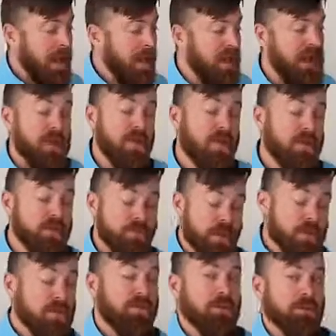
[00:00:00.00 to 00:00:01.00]
Again, it goes
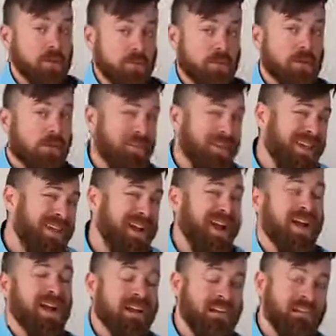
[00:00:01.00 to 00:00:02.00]
much further
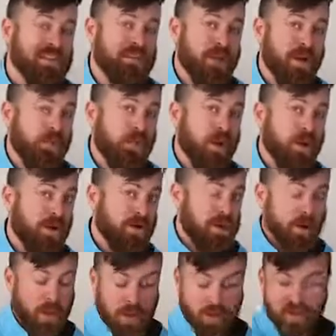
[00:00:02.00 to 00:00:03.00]
beyond email
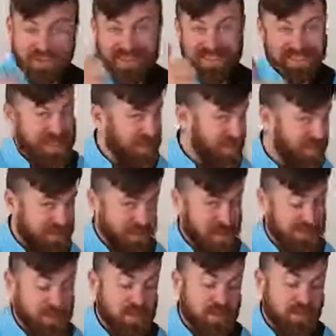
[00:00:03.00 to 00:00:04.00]
marketing. It goes to text
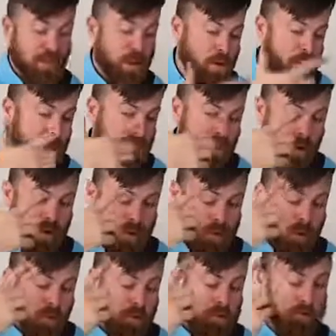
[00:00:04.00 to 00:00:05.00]
message marketing,
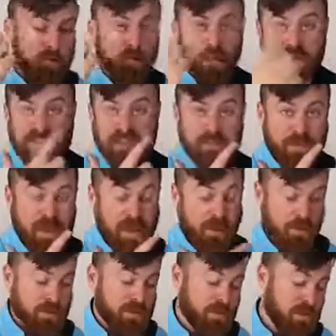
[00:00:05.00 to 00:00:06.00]

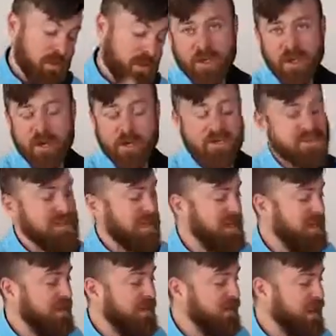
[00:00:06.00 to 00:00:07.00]
voicemails,
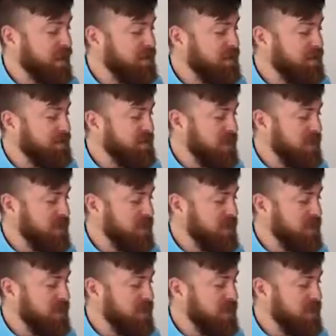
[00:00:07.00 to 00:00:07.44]
sending letters,